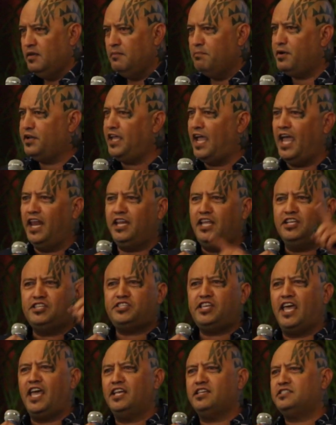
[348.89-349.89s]
But then he
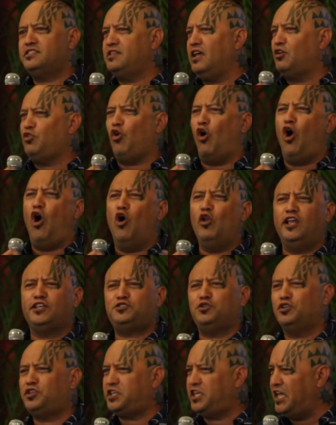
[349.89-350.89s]
says, the goal is
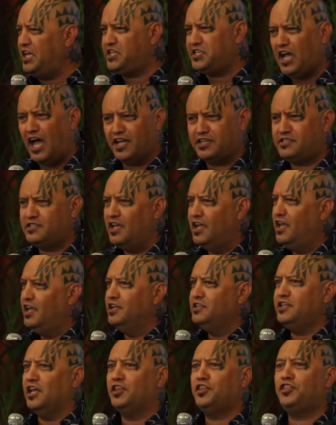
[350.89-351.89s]
to teach us
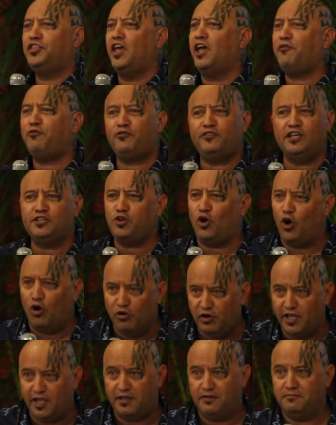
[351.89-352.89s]
that death is
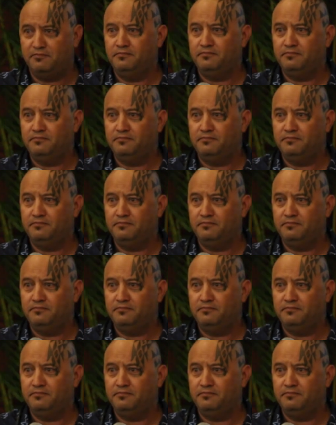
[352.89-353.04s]
holy.